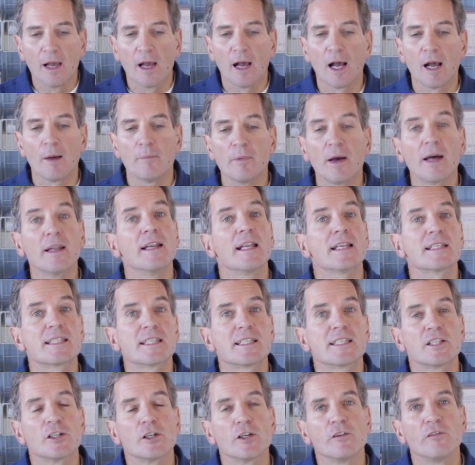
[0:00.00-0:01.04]
Um,
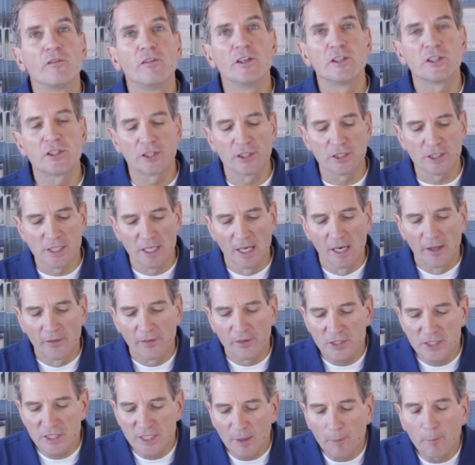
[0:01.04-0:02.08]
unnecessary features.
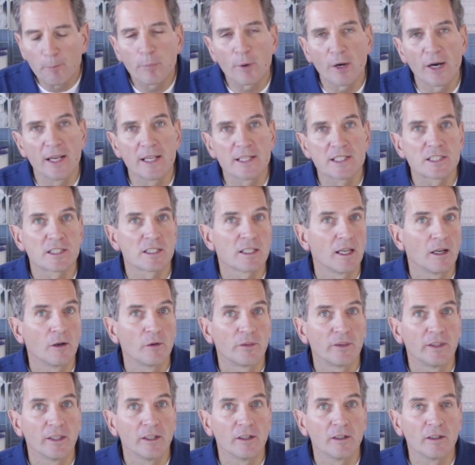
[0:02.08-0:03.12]
There's some brands
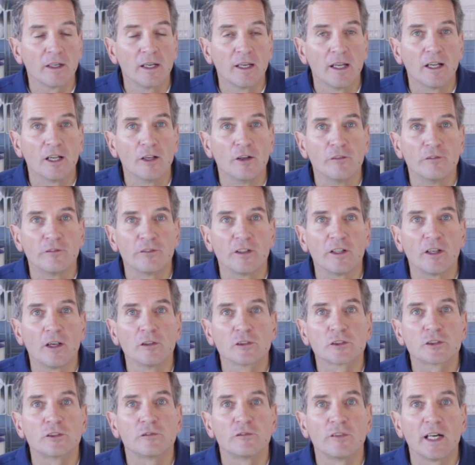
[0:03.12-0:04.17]
out there of uh,
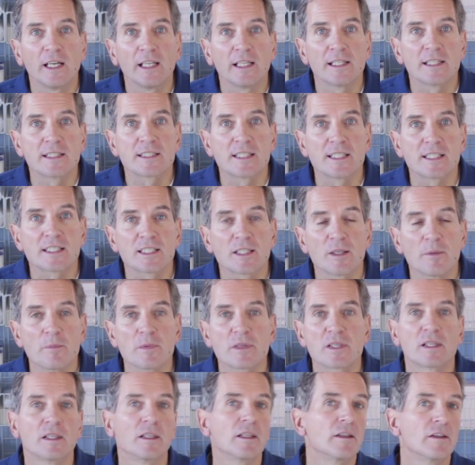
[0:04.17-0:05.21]
ultraviolet
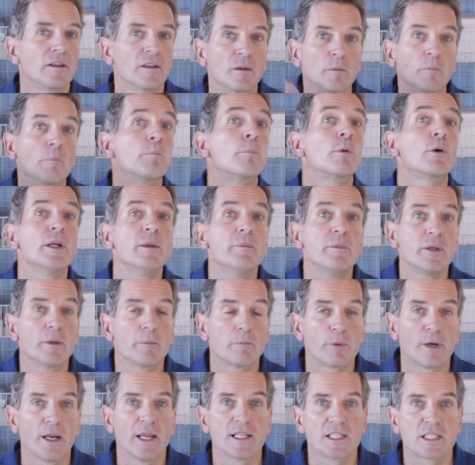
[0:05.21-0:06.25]
systems, the, the
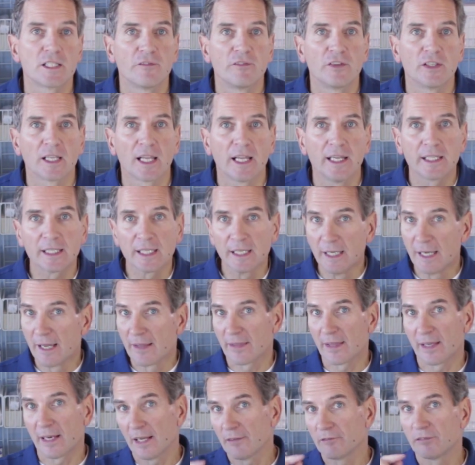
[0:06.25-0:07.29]
premium brands if you like,
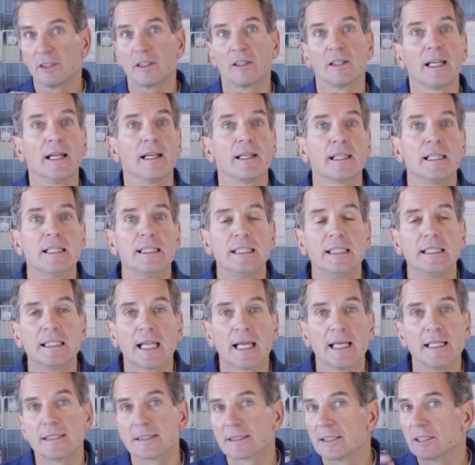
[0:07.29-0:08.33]
that have little L E D
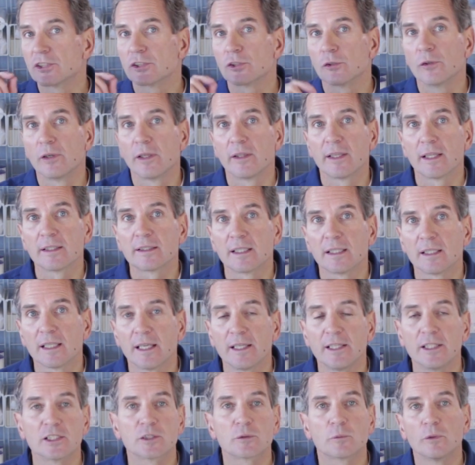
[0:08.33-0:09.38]
lights that show you that the
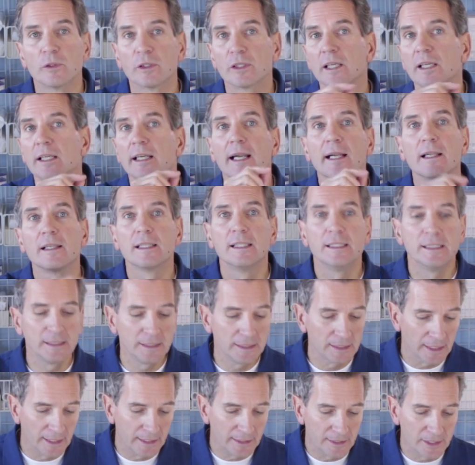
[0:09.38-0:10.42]
light is working, L E
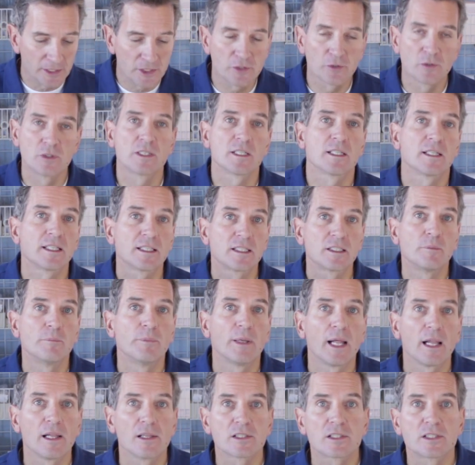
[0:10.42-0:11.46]
D light that shows you that the
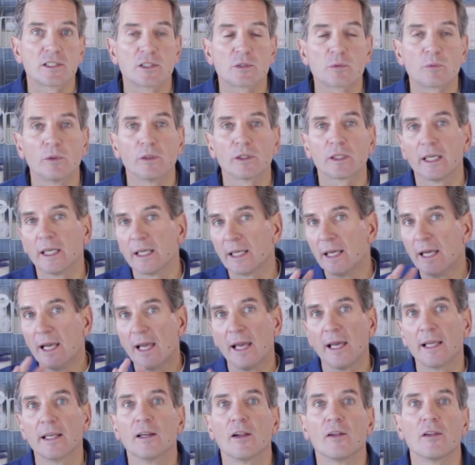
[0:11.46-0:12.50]
ballast is working,
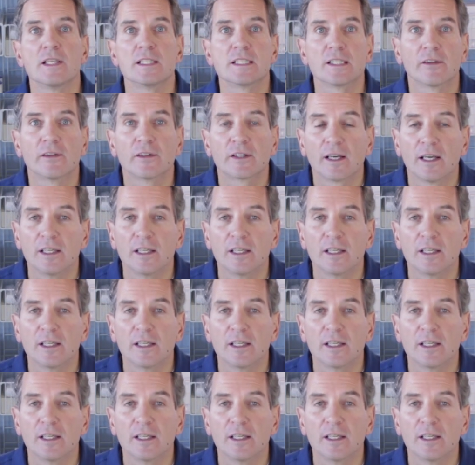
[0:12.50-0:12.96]
and all these other